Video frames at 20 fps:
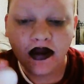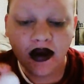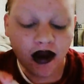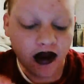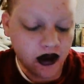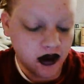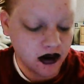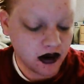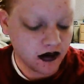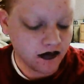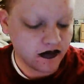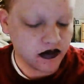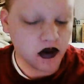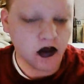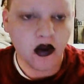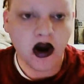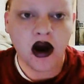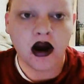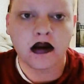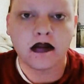Then, if
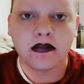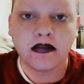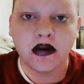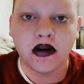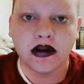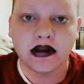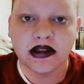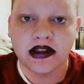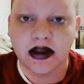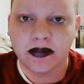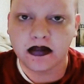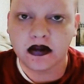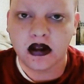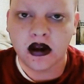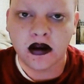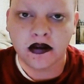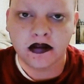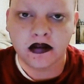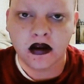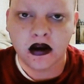you want, put lip
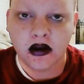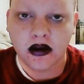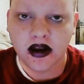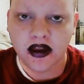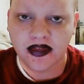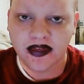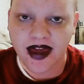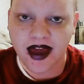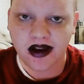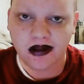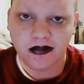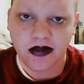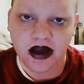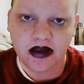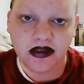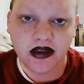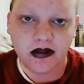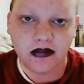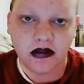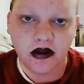gloss on, and that'll
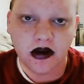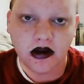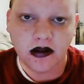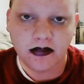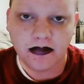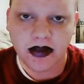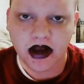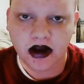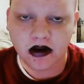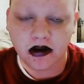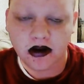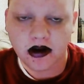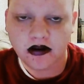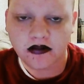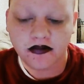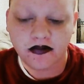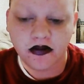make them look bigger.